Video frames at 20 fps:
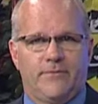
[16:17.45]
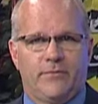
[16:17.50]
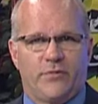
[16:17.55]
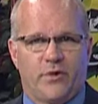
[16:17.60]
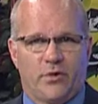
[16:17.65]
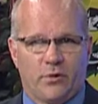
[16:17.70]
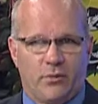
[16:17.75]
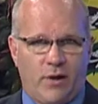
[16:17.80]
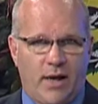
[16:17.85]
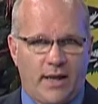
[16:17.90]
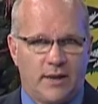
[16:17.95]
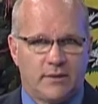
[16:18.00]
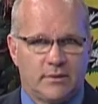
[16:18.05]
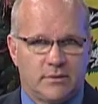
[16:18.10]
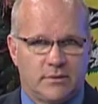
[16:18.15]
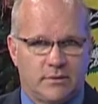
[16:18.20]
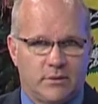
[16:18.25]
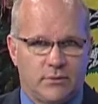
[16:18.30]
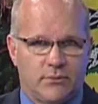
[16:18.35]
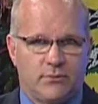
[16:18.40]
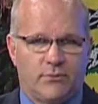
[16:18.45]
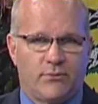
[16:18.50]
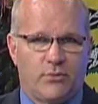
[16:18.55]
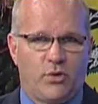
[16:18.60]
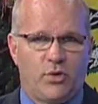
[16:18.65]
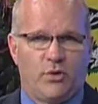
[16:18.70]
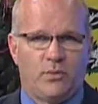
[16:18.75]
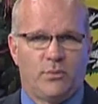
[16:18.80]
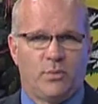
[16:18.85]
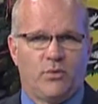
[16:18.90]
their right to
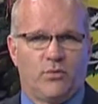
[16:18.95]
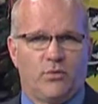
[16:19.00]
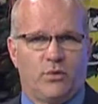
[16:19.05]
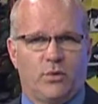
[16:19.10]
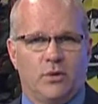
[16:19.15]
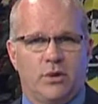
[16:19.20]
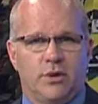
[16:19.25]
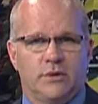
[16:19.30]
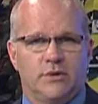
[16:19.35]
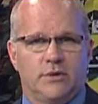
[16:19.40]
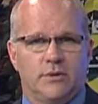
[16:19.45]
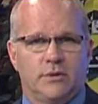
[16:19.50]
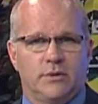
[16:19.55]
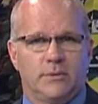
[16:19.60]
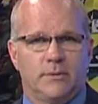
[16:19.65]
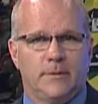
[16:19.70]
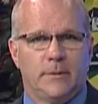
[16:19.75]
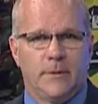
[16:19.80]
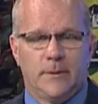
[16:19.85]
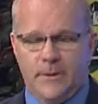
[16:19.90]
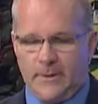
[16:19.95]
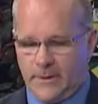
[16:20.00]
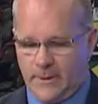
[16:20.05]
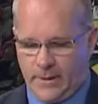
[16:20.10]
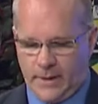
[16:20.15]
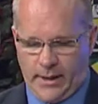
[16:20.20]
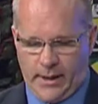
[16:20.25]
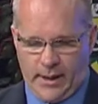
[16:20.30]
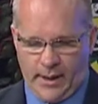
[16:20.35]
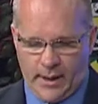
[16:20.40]
freedom of religion,
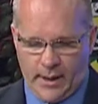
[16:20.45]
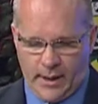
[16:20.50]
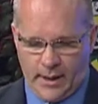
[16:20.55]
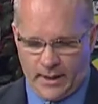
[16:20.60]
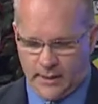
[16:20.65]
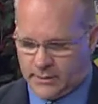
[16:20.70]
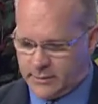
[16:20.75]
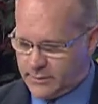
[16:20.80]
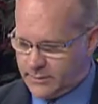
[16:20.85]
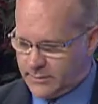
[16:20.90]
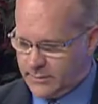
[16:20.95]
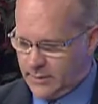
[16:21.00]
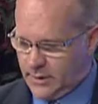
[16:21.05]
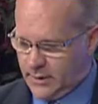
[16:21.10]
and